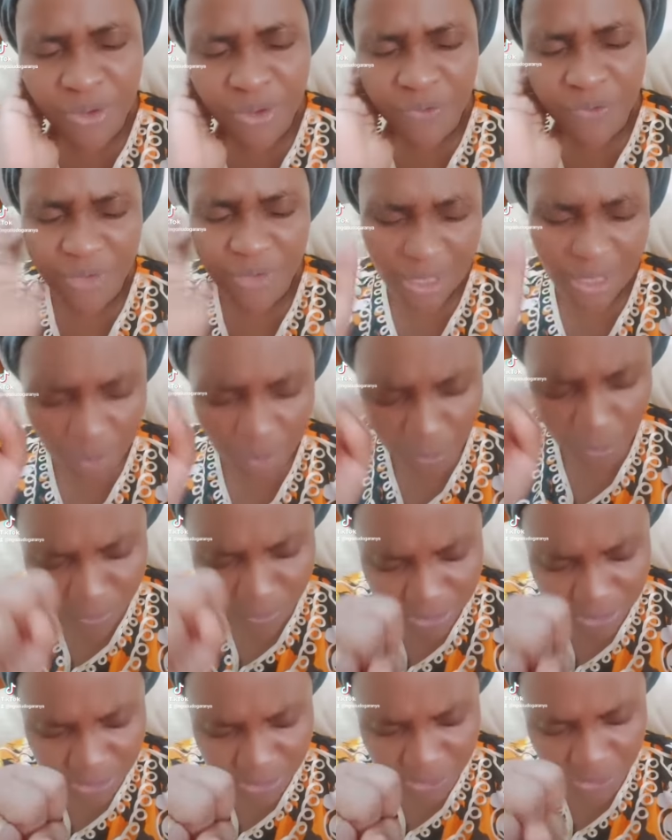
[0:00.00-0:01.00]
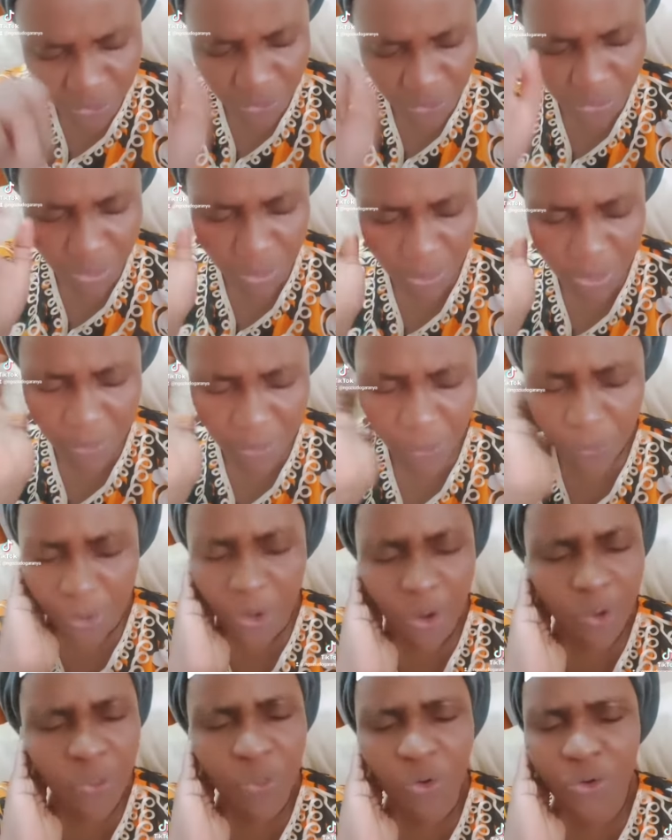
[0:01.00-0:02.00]
Father, we bless your name. We
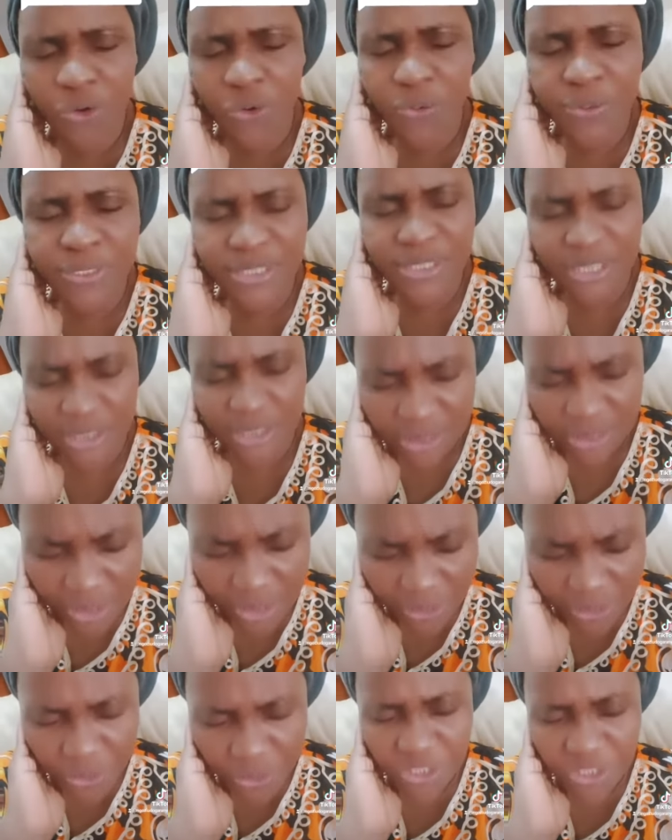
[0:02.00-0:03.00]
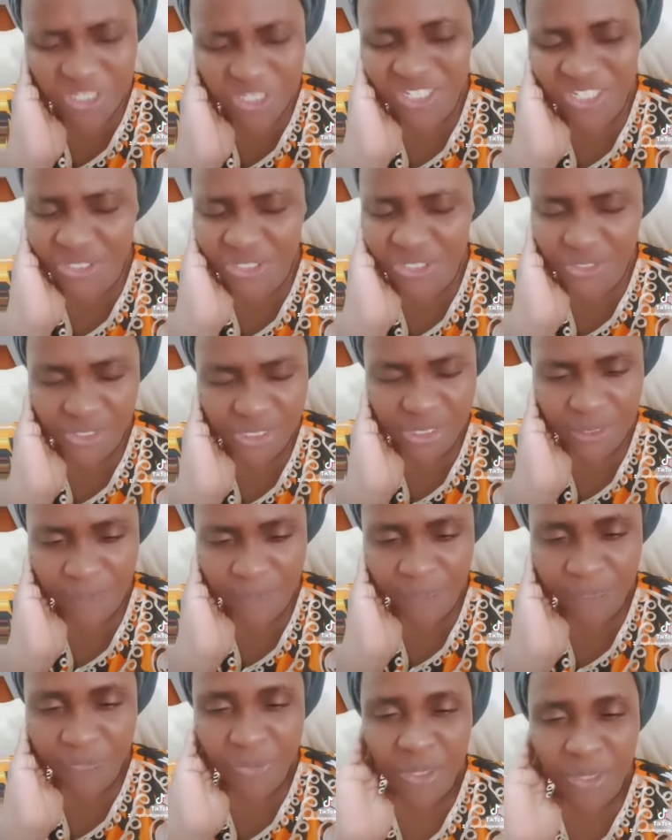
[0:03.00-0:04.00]
honor you. We say thank you in Jesus'
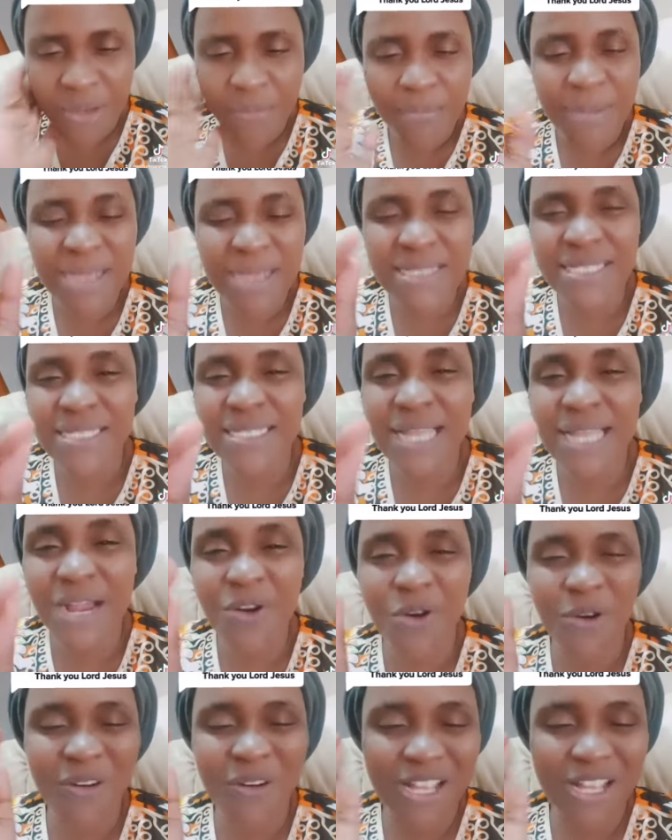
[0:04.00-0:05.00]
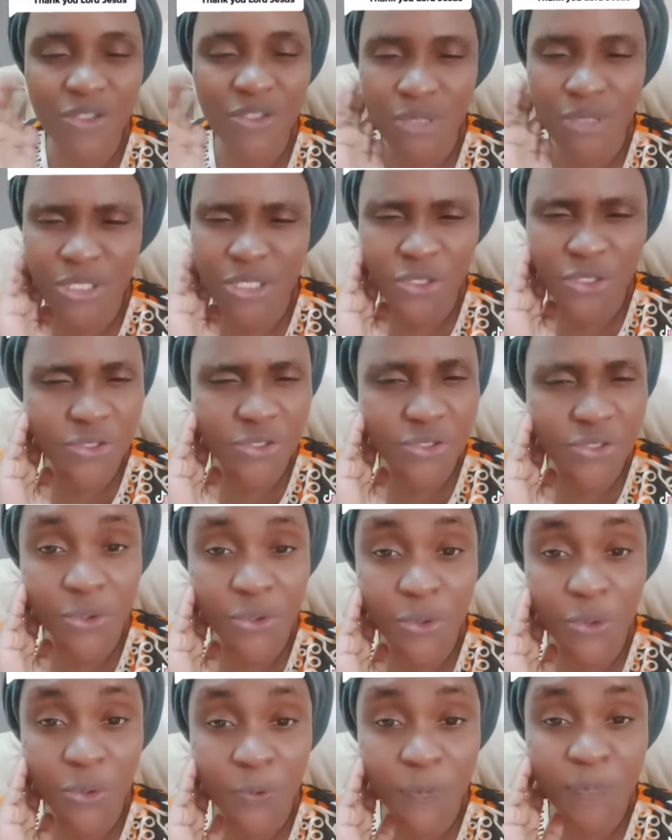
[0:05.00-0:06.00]
name. My sister, congratulations to
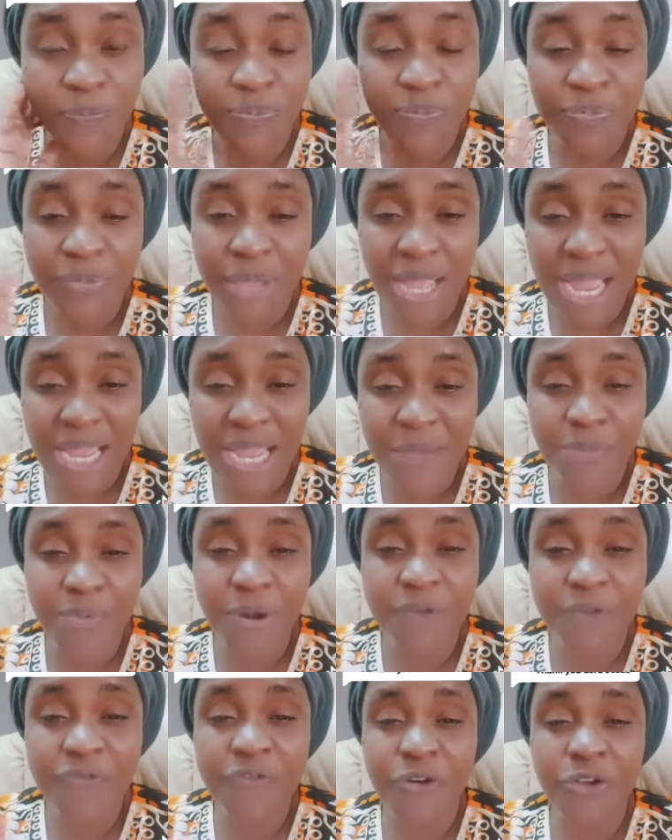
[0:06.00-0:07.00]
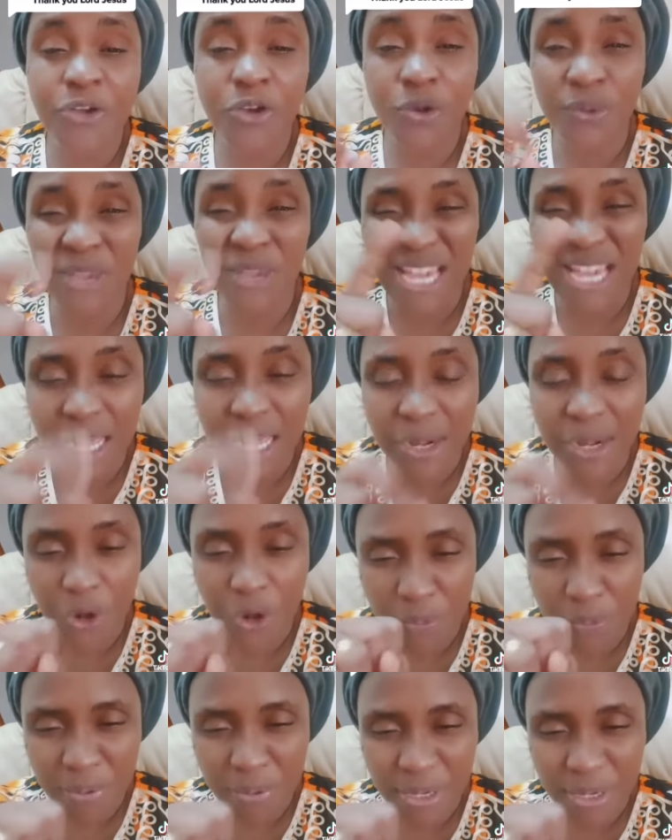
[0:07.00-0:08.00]
you. I pray for you. You will carry
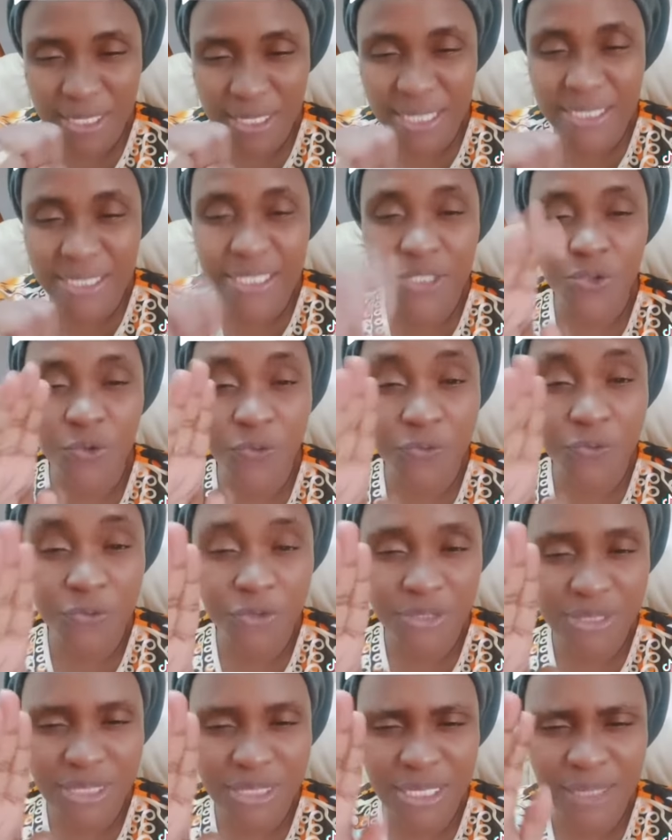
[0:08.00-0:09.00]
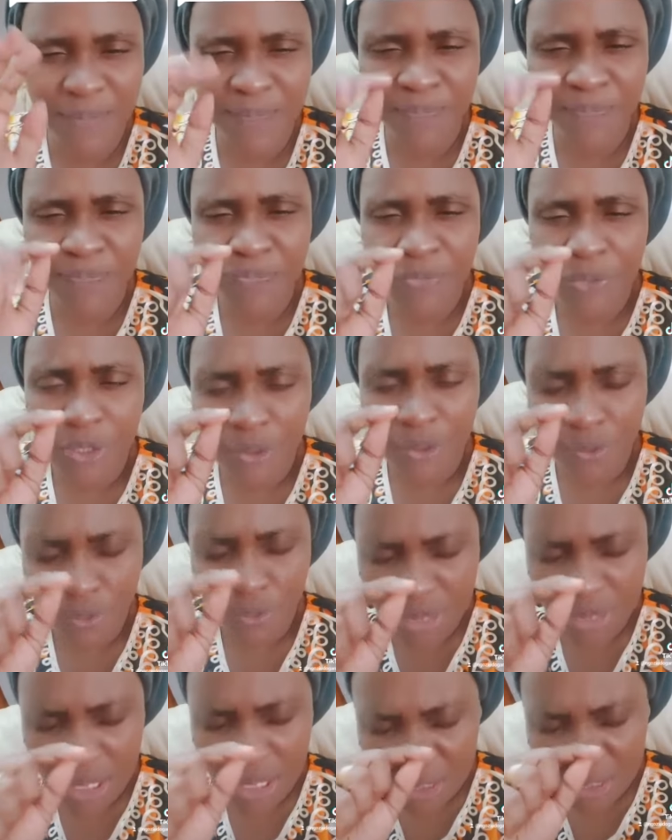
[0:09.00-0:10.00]
your pregnancy to full term. You
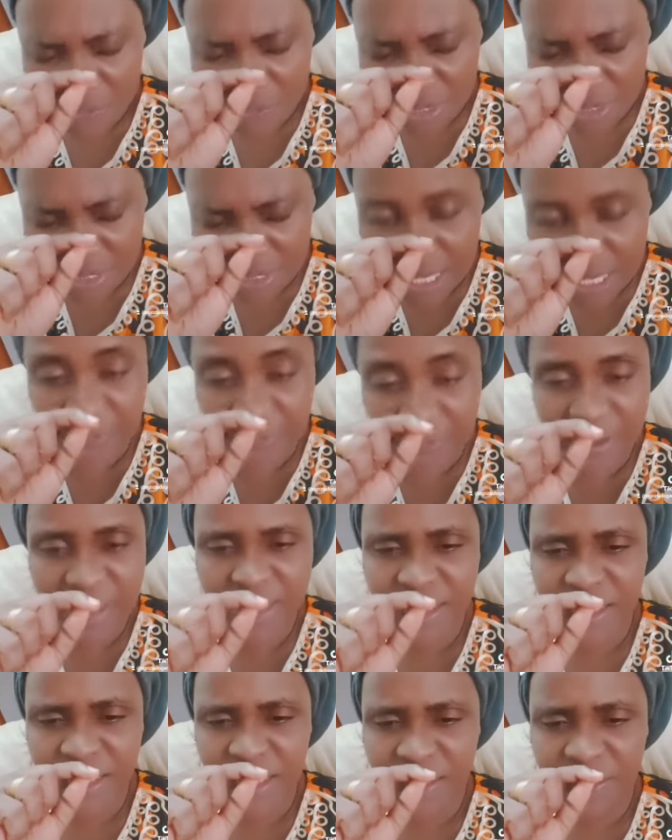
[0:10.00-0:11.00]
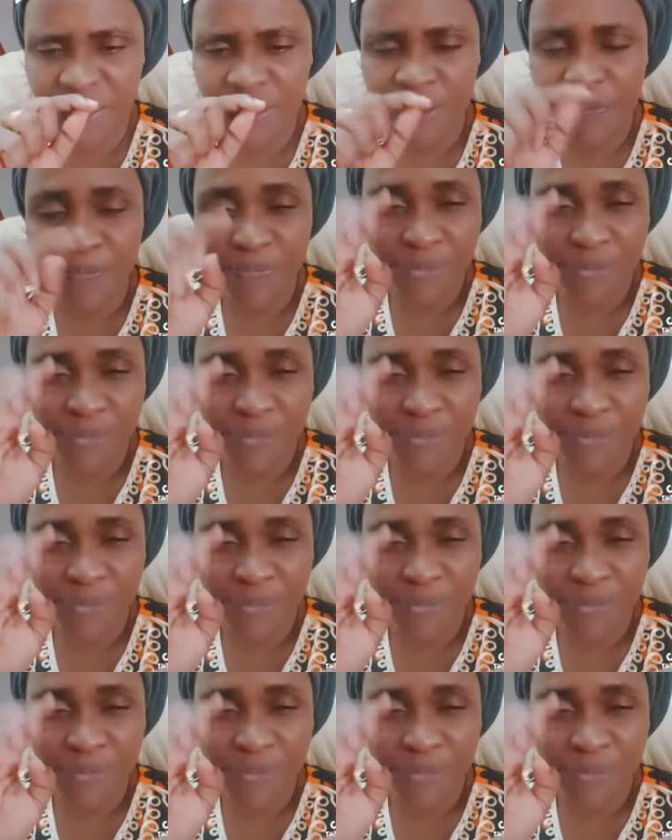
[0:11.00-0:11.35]
will deliver safe and sound.